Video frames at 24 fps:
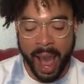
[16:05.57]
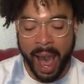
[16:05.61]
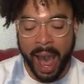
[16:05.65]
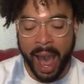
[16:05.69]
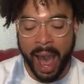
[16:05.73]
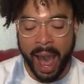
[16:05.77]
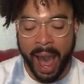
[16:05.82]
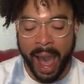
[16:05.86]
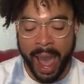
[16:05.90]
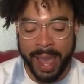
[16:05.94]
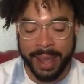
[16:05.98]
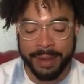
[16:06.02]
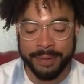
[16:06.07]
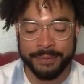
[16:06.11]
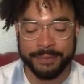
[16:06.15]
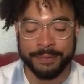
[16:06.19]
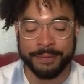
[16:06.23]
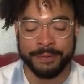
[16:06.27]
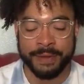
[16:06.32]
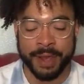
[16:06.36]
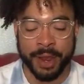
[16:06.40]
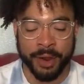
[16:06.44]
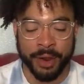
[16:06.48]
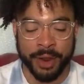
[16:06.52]
I
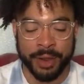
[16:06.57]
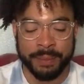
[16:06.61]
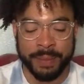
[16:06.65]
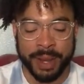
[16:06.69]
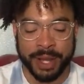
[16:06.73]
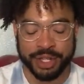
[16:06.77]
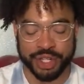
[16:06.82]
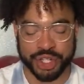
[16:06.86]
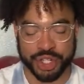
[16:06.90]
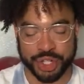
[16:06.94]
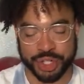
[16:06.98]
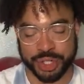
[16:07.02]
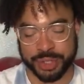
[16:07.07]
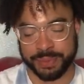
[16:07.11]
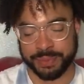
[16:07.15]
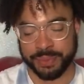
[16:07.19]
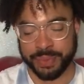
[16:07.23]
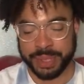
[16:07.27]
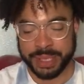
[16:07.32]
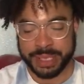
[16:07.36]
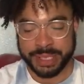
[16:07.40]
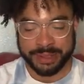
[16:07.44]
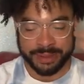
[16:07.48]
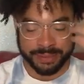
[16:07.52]
very much
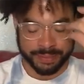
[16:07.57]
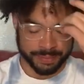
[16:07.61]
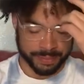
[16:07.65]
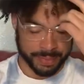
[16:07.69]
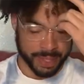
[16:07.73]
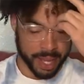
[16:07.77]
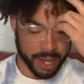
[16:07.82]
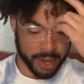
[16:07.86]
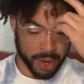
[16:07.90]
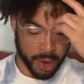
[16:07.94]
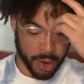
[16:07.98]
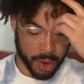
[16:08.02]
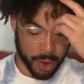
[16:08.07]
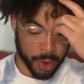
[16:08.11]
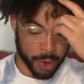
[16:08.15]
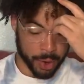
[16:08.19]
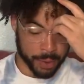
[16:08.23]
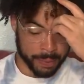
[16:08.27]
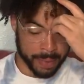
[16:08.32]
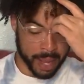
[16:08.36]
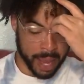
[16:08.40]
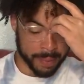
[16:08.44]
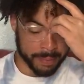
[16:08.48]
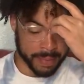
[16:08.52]
was like
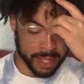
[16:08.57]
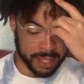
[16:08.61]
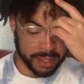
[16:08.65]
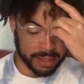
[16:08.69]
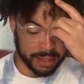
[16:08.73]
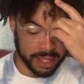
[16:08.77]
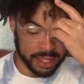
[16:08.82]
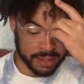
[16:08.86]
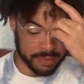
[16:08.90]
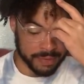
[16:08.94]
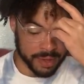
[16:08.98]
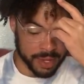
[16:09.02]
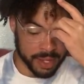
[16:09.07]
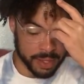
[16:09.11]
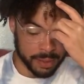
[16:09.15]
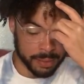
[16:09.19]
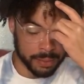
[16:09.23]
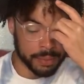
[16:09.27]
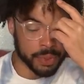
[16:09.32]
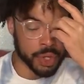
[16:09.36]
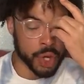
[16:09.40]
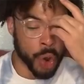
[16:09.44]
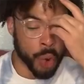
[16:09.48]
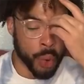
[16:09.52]
hurt by me
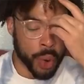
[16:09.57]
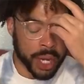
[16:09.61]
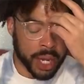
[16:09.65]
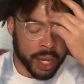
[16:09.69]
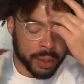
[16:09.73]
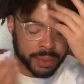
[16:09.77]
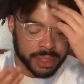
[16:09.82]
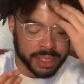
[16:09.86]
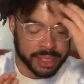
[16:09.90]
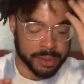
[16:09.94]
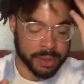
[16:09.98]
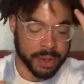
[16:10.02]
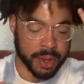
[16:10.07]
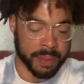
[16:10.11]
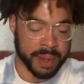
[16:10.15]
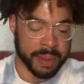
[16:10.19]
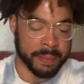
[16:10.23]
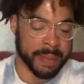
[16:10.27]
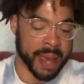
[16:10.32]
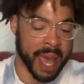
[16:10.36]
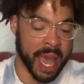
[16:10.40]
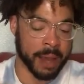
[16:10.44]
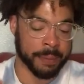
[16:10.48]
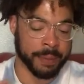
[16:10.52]
leaving, knowing I was still coming
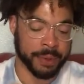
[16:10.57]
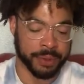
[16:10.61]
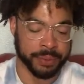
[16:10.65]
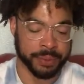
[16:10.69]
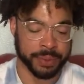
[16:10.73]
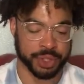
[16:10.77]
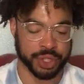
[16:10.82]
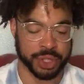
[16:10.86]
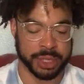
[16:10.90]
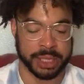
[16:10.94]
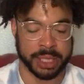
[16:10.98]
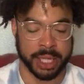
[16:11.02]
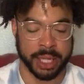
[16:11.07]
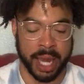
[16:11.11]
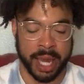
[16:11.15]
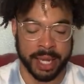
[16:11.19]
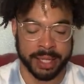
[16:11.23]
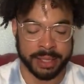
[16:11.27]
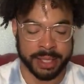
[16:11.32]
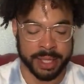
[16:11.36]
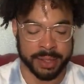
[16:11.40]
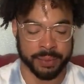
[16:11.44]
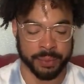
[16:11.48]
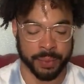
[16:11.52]
back, but it was just like, I
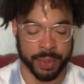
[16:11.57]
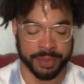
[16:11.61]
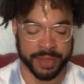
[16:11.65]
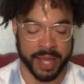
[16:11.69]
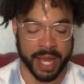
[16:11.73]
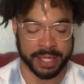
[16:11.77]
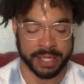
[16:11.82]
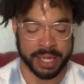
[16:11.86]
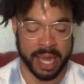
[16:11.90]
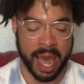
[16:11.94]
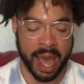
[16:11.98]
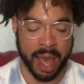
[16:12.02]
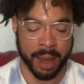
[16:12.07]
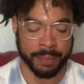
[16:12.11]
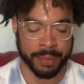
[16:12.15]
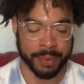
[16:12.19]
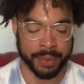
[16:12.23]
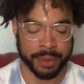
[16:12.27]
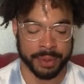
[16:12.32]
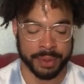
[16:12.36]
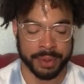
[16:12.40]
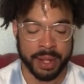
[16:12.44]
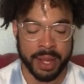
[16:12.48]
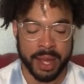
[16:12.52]
didn't want that to
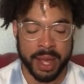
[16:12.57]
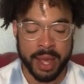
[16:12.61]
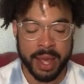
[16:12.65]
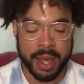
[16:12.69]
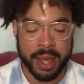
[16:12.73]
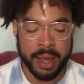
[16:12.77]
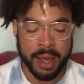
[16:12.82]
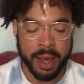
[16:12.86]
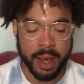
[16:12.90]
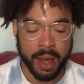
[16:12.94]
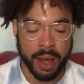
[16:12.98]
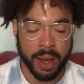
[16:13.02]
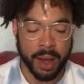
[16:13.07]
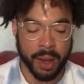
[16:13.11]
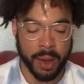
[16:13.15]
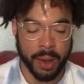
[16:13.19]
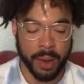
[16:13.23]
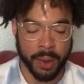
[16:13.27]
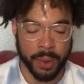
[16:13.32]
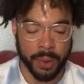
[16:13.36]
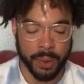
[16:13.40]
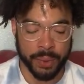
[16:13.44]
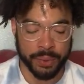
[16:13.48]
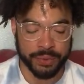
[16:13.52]
happen.
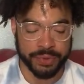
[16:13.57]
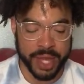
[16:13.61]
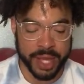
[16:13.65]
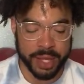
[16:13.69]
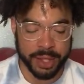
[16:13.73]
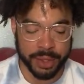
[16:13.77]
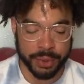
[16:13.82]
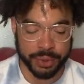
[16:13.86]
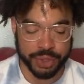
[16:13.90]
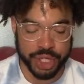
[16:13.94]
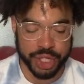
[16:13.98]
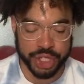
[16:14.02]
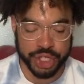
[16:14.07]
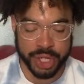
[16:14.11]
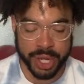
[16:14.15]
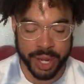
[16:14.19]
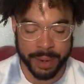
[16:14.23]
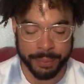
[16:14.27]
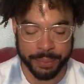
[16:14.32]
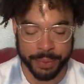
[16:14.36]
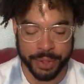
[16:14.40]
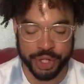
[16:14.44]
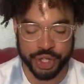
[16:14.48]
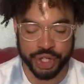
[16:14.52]
Oh, thank you, Chi-Chi. I
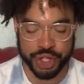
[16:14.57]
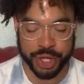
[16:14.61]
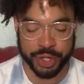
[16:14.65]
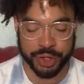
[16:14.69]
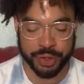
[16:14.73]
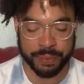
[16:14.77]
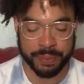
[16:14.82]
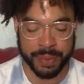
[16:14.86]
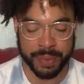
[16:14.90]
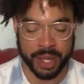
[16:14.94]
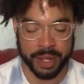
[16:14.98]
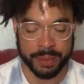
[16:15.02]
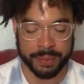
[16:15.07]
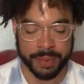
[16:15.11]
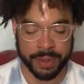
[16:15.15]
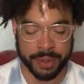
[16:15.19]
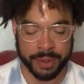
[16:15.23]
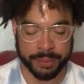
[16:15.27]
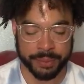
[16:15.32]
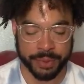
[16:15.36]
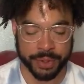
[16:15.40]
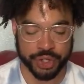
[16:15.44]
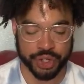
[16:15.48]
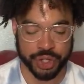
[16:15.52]
appreciate you,
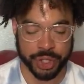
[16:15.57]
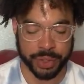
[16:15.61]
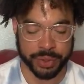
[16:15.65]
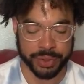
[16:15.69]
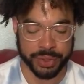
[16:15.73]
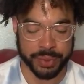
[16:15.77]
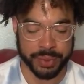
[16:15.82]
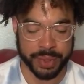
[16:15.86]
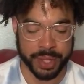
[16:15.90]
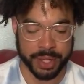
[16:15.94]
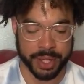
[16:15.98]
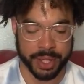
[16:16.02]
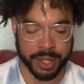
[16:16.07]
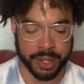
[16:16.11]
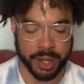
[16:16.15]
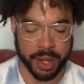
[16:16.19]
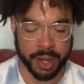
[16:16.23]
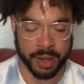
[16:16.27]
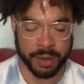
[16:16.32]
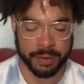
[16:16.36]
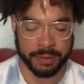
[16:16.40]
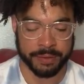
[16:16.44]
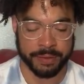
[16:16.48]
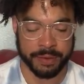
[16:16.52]
baby. Appreciate your donating,
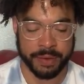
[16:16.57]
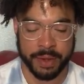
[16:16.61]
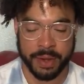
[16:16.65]
love.